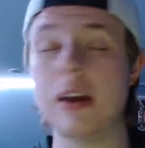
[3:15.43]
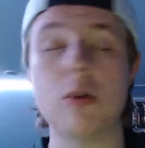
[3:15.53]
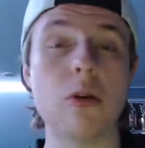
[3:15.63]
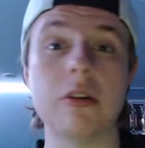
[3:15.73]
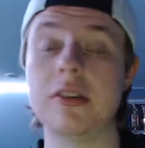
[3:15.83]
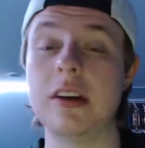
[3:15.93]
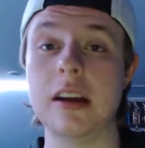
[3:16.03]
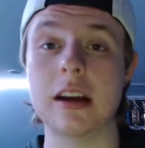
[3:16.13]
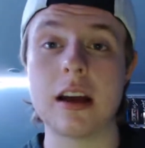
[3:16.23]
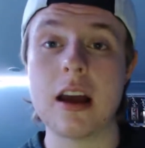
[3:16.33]

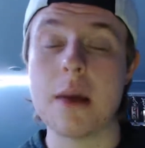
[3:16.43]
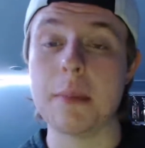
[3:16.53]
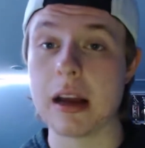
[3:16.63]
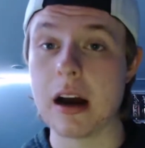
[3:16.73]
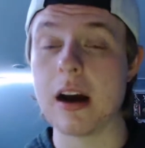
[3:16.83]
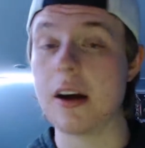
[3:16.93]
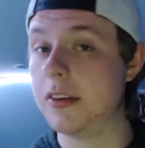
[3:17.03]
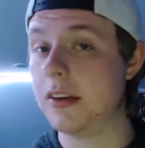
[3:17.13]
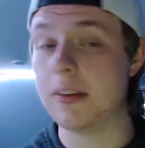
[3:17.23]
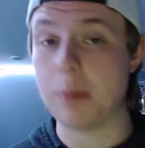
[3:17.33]
quarantining because
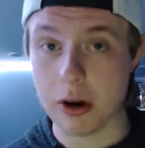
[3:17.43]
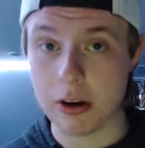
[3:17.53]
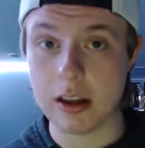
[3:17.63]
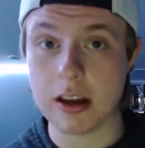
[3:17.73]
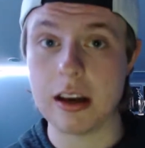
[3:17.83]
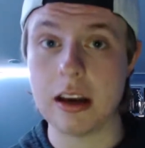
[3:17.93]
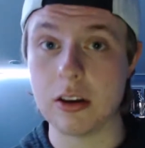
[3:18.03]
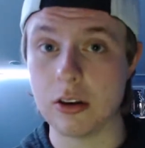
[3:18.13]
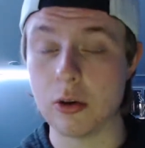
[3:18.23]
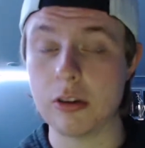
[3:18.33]
he's a part of the
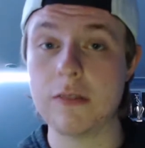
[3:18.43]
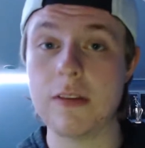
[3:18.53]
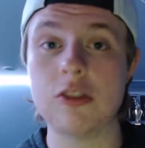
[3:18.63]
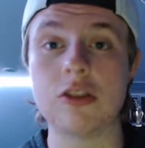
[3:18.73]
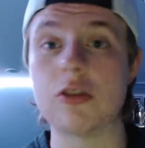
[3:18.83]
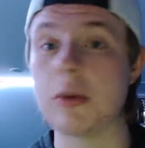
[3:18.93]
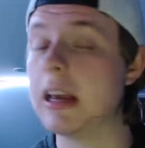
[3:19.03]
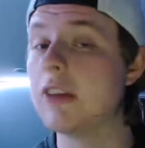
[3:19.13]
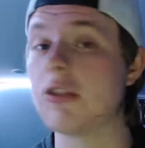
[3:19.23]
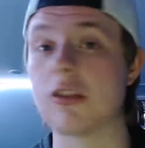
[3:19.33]
North Division, so he
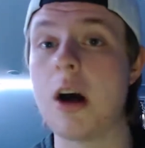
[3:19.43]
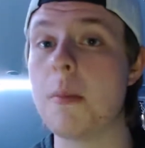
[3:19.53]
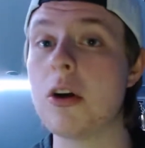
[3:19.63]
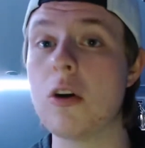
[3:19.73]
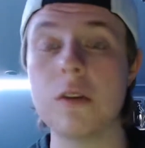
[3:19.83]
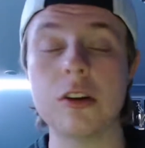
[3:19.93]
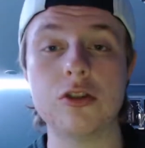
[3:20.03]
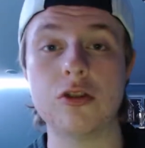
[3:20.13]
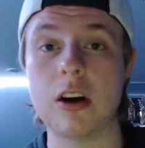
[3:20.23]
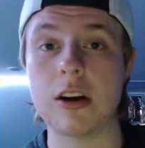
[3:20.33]
can just come on over to
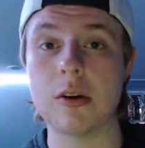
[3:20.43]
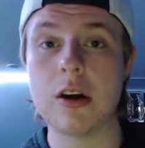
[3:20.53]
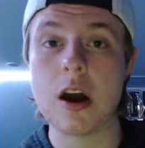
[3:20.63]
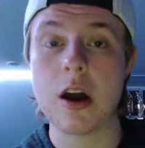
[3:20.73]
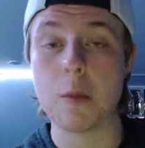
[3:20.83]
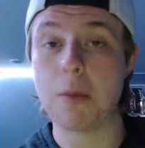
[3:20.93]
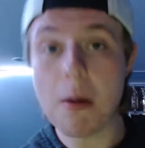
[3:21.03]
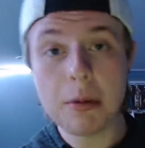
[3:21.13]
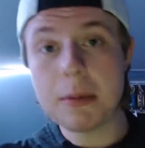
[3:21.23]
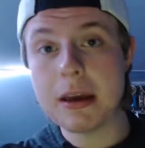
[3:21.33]
Toronto. He'll
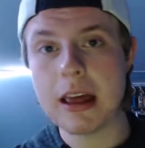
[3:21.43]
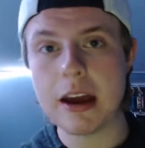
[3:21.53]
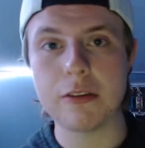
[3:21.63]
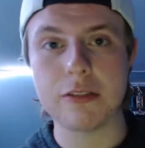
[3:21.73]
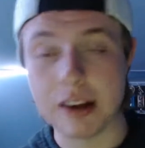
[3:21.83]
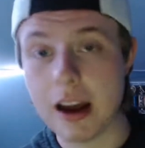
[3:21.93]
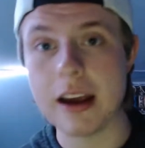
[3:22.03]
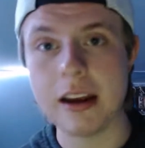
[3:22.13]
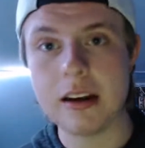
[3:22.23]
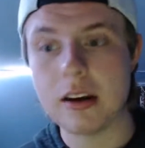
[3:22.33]
probably be there
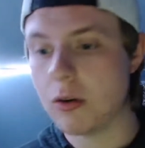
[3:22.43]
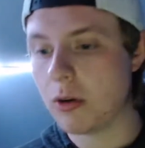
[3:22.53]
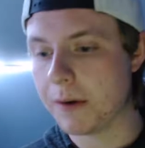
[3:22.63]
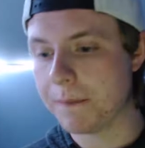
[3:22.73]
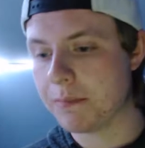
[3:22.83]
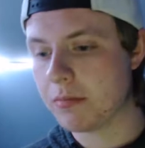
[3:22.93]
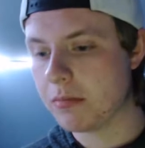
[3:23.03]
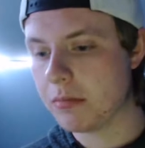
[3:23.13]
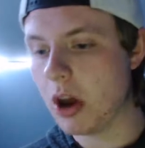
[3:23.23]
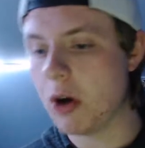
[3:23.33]
tonight, or
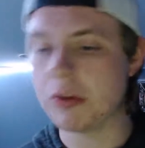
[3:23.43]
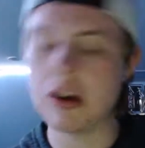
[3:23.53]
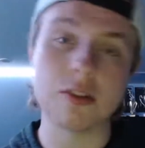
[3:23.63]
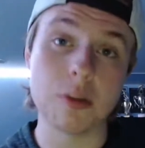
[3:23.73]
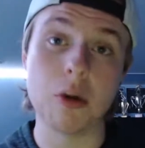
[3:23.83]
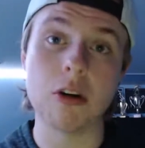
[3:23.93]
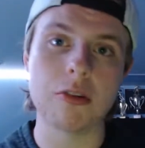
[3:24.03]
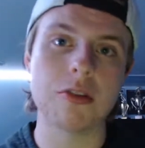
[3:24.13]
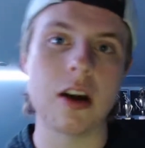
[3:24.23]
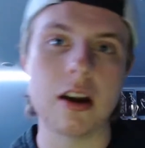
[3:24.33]
no, not tomorrow.
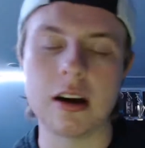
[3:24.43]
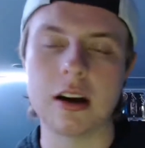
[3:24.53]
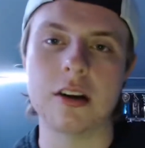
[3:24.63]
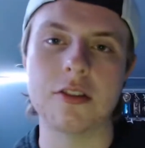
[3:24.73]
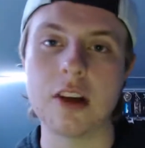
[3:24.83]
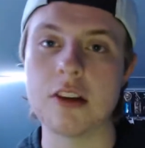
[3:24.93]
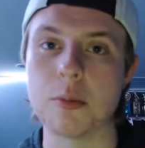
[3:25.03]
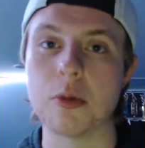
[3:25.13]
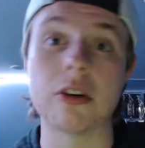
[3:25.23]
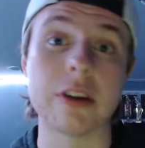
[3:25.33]
It's not
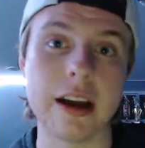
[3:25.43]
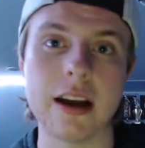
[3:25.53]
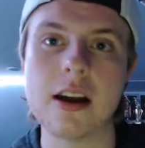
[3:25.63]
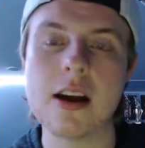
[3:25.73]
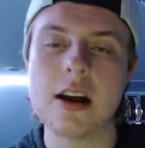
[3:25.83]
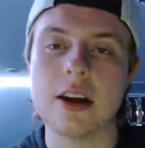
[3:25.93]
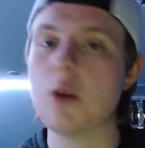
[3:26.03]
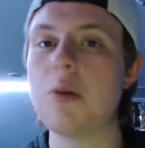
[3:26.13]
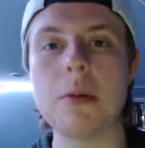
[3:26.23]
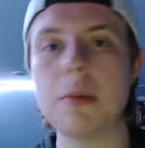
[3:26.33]
tomorrow yet. He'll
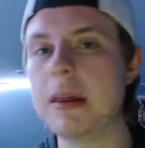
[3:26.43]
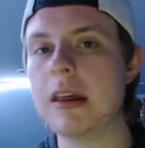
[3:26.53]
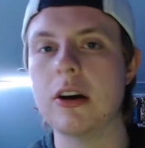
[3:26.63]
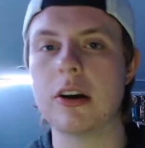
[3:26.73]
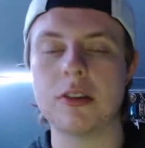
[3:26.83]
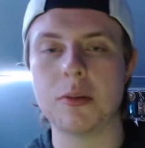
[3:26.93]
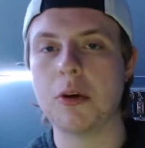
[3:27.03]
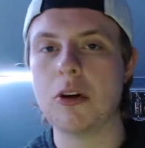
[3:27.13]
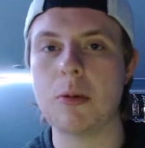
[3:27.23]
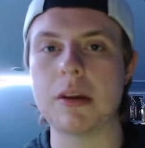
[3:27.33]
probably be there
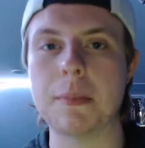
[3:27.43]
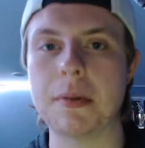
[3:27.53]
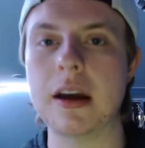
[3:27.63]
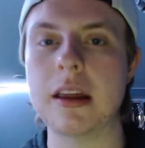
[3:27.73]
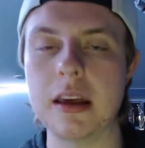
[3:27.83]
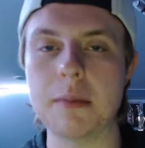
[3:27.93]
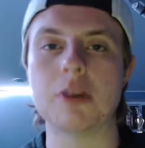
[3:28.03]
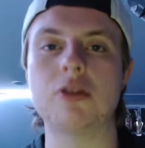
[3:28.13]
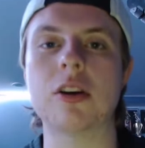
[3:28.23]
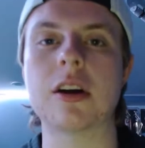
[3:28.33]
tomorrow when they play the
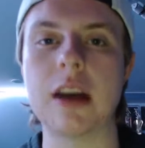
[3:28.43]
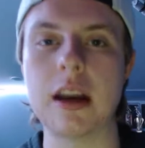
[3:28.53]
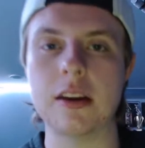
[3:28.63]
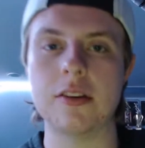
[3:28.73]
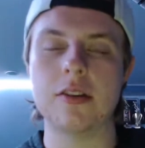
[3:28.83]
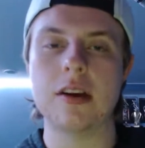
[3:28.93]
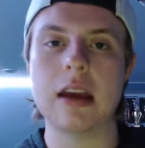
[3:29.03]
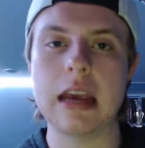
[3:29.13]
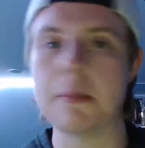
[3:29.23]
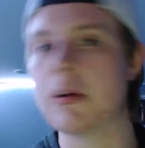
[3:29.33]
Montreal Canadiens
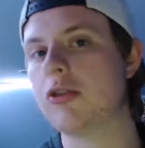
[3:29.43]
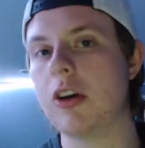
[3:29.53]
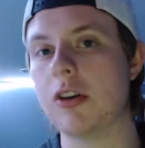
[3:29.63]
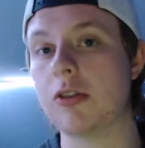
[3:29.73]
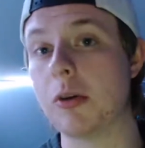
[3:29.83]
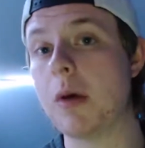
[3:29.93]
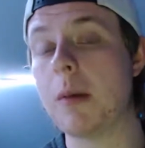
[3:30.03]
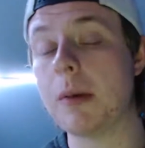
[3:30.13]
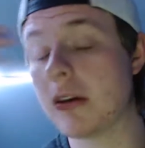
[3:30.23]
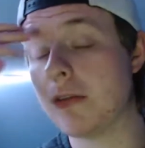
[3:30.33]
in Montreal. So he's
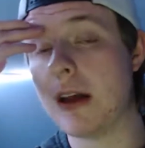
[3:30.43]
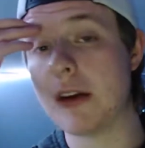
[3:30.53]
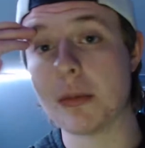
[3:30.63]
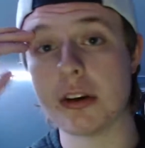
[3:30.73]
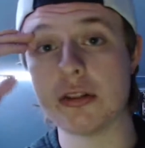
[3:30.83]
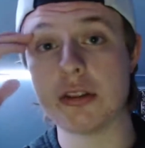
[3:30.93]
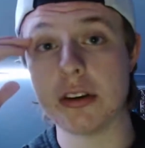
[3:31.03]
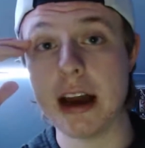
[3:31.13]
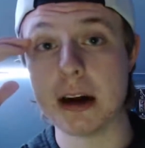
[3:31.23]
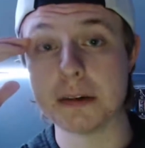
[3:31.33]
probably going to fly out to Montreal
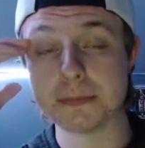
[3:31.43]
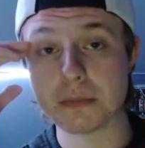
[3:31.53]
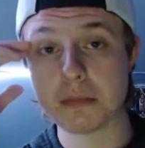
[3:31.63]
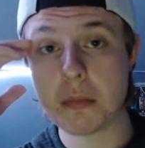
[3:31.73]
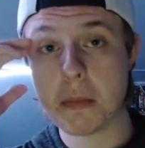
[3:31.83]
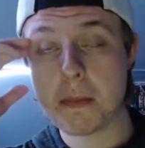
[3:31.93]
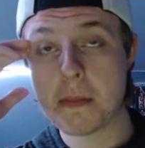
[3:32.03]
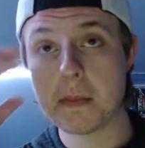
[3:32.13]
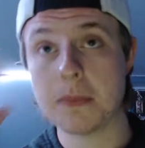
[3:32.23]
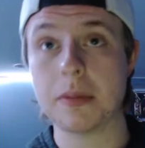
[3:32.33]
now.
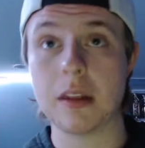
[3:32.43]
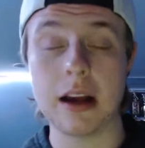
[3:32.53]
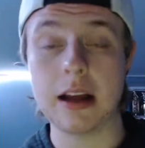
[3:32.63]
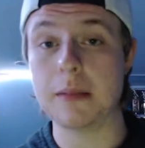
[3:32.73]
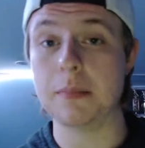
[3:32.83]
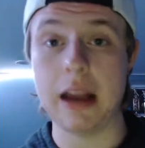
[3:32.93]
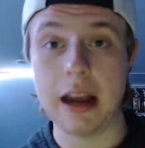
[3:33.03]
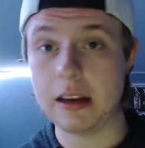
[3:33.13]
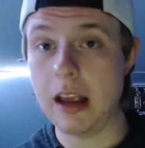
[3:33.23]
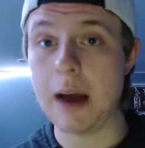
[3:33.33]

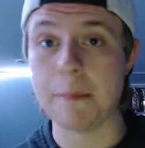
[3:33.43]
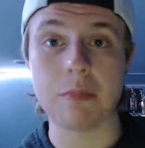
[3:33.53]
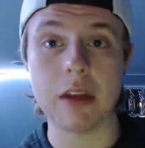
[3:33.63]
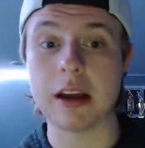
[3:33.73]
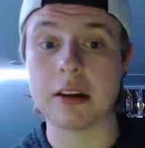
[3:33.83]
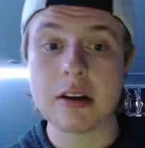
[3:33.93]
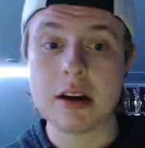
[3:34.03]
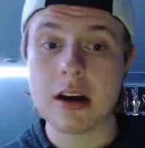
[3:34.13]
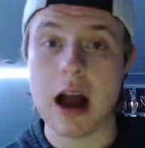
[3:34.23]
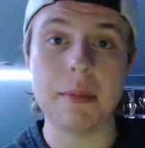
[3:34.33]
And yeah, like
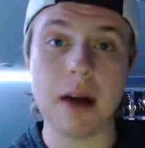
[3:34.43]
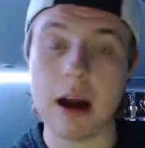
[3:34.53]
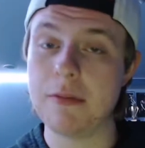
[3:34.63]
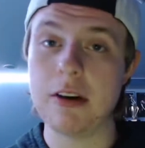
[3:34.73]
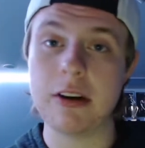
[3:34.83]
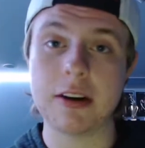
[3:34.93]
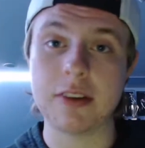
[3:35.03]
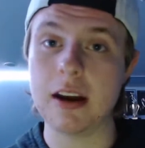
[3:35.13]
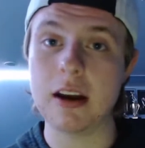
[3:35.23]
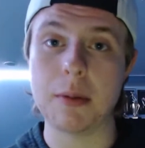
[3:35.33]
I'm very
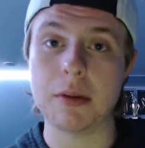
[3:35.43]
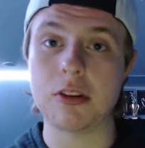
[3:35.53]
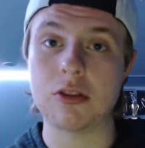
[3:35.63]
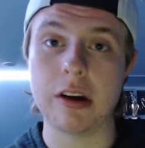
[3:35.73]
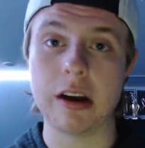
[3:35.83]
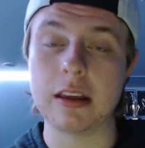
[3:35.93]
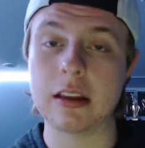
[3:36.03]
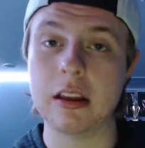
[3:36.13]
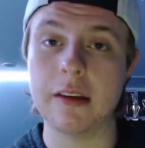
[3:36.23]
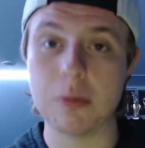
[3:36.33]
excited about this trade. I think
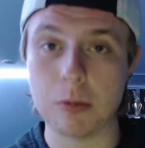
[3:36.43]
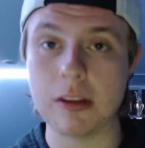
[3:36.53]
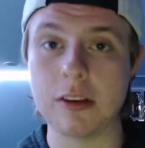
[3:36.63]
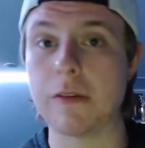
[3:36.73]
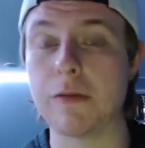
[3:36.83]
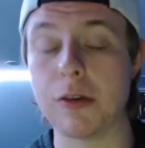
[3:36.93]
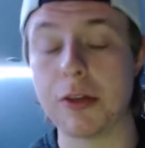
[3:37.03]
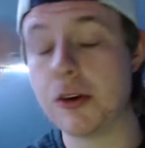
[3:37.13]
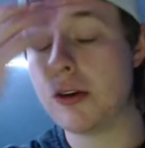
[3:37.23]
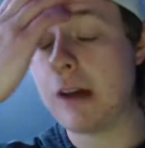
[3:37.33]
the Leafs won this one for a
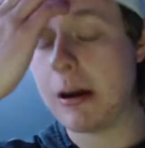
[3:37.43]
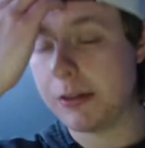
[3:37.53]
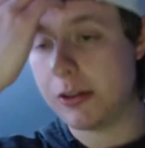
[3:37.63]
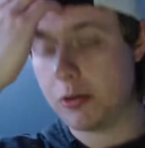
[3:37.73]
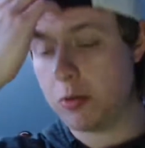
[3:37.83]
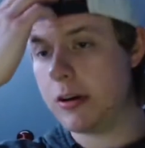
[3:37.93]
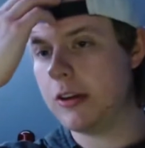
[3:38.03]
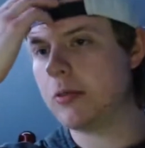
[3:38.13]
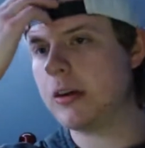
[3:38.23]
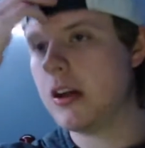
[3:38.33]
third rounder
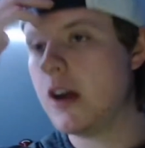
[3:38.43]
2022